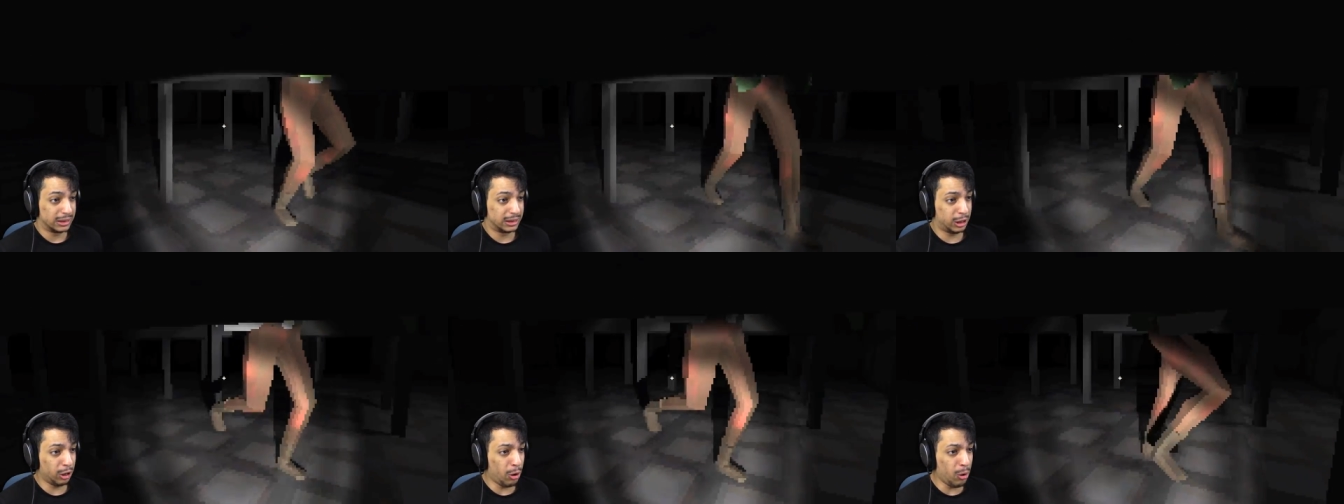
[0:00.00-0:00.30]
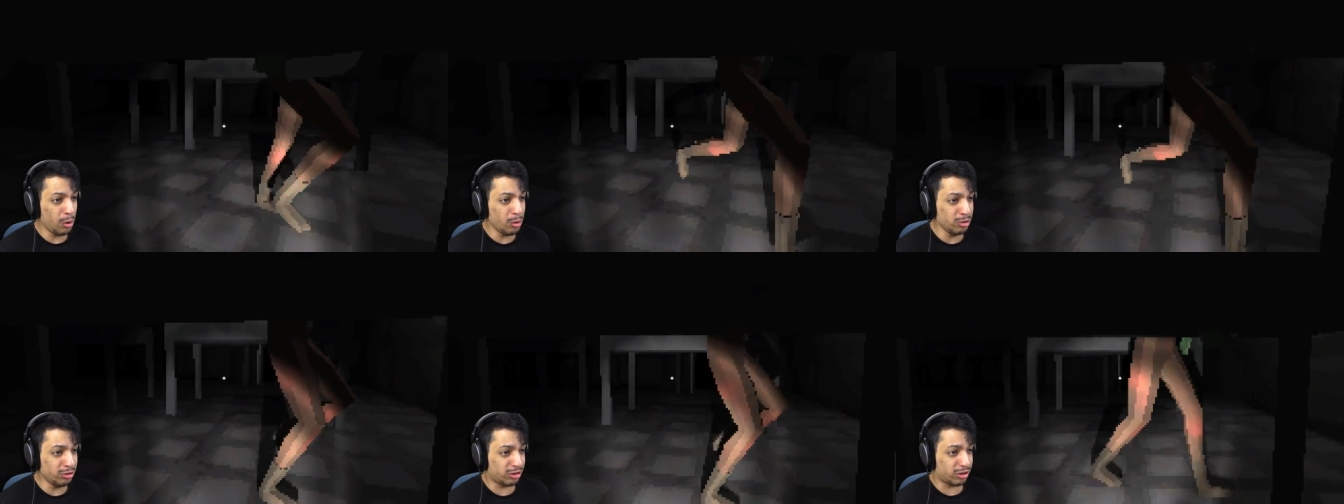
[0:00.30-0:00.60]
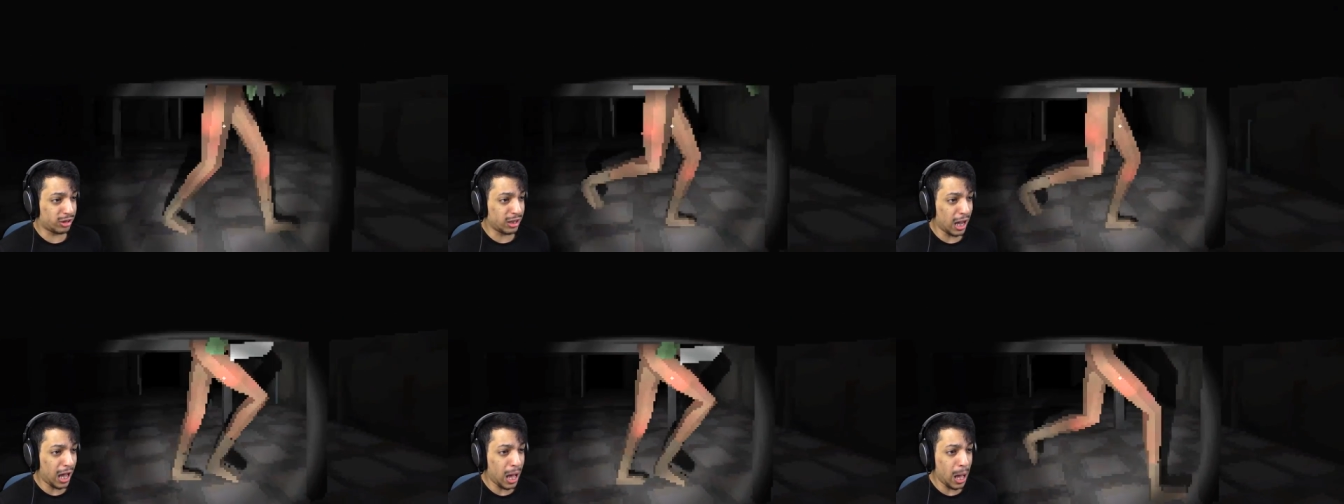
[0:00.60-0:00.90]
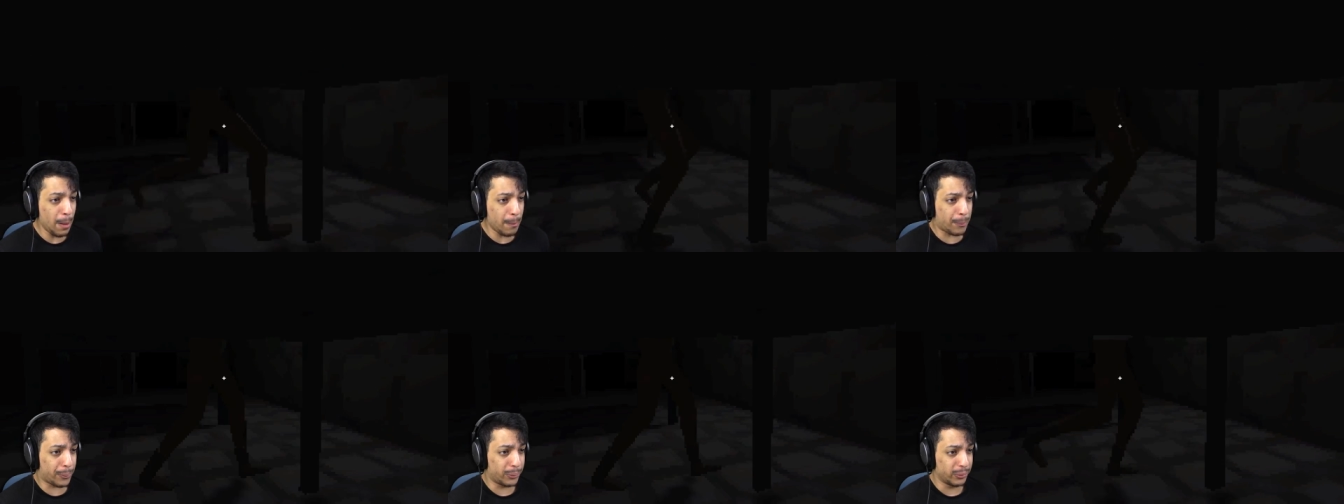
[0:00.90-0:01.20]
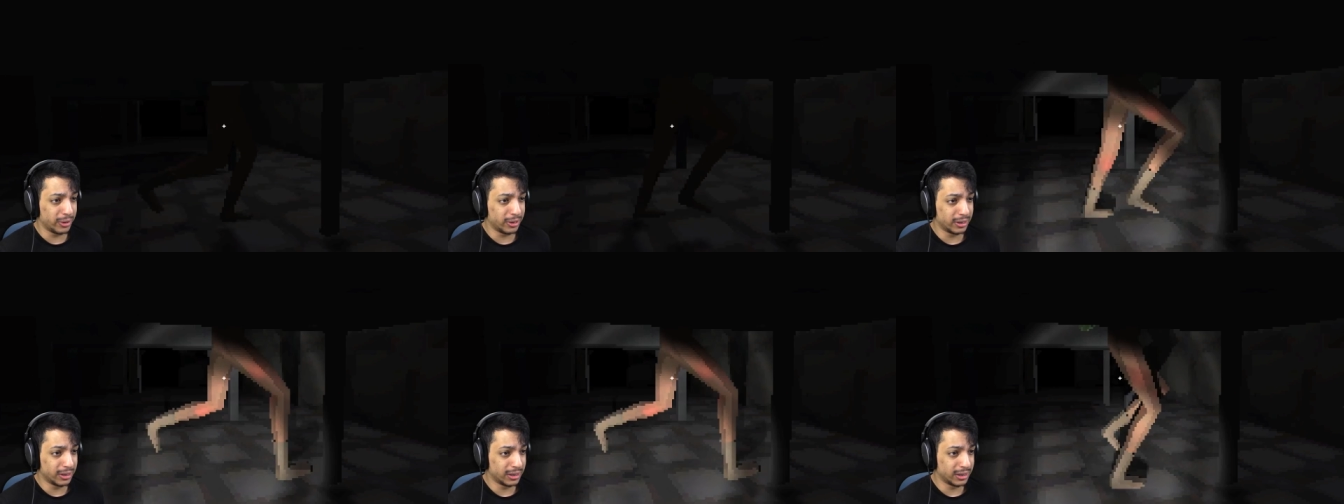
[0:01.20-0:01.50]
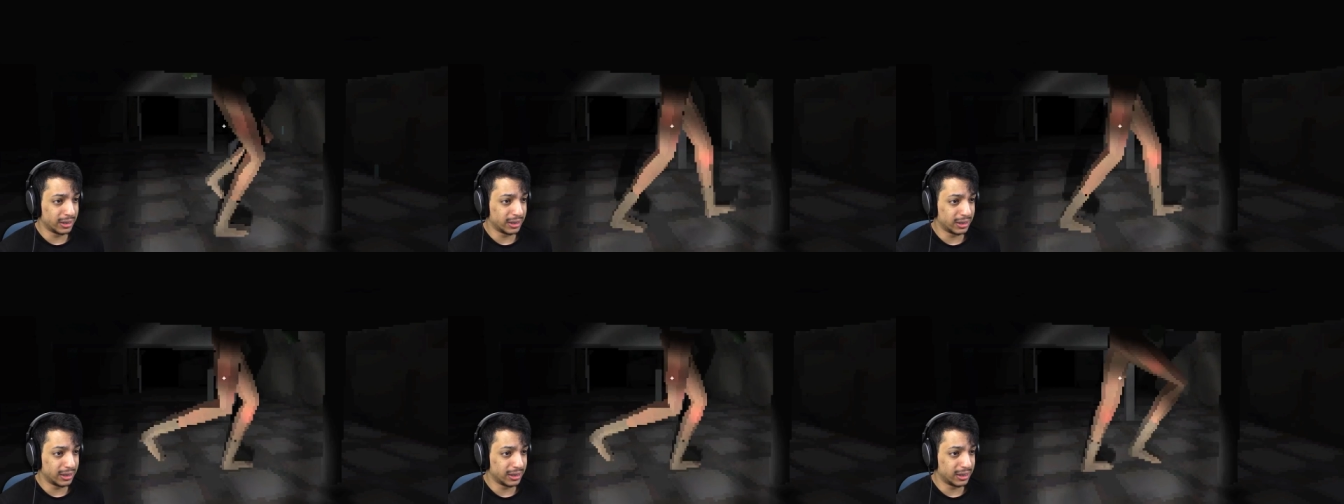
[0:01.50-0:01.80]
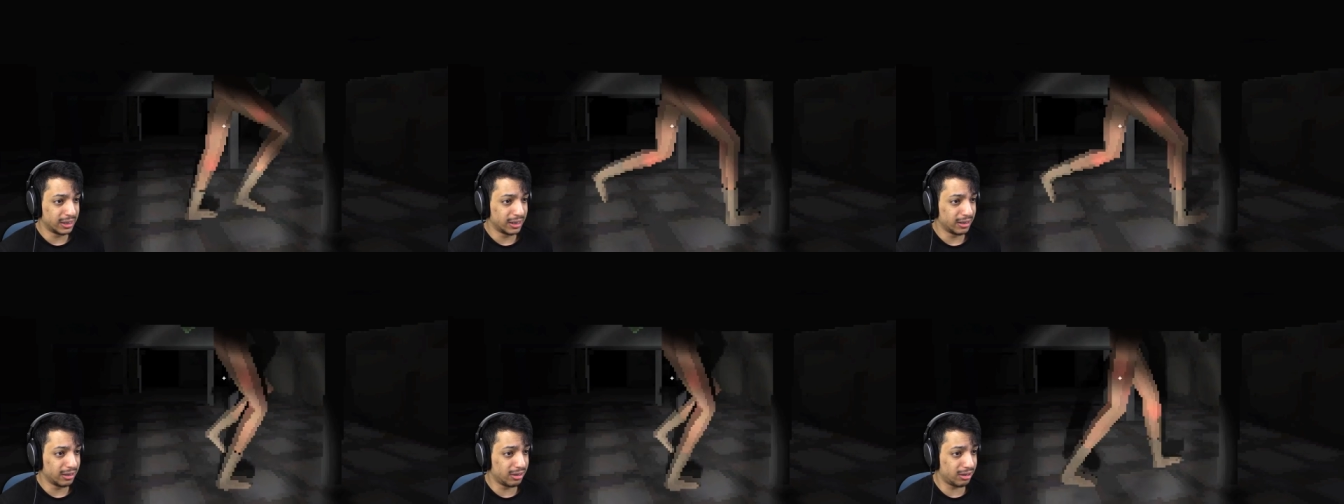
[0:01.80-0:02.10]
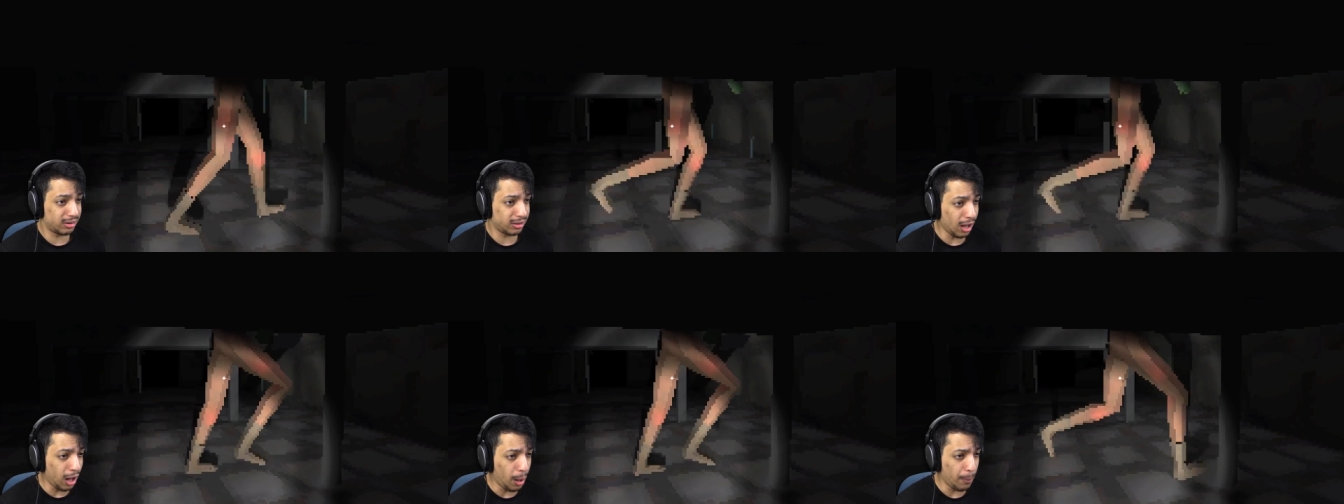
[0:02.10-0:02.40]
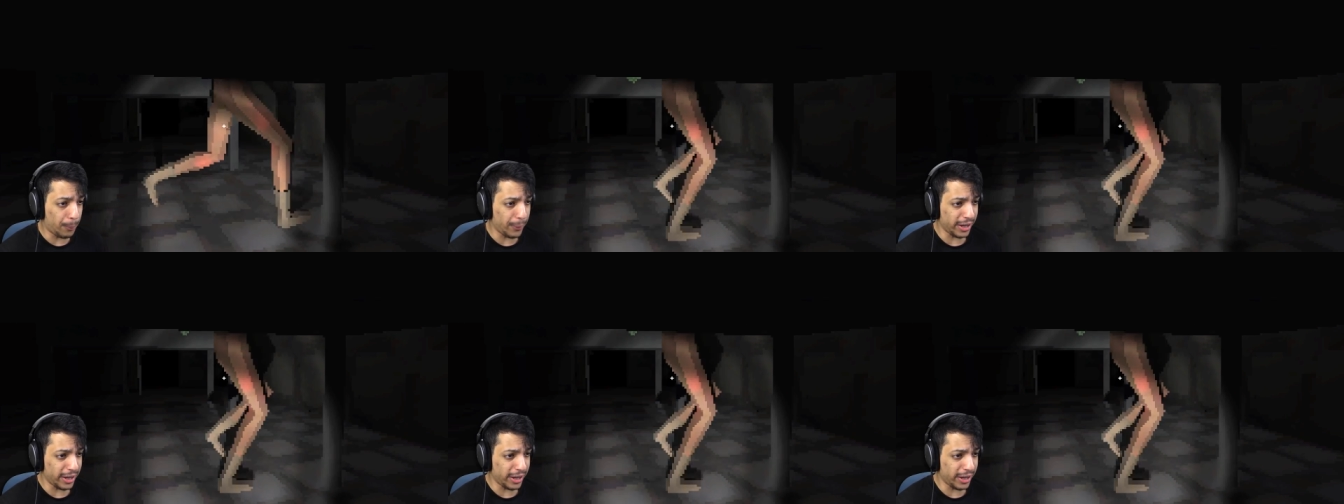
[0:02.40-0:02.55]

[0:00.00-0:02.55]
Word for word: Don't stop! Stop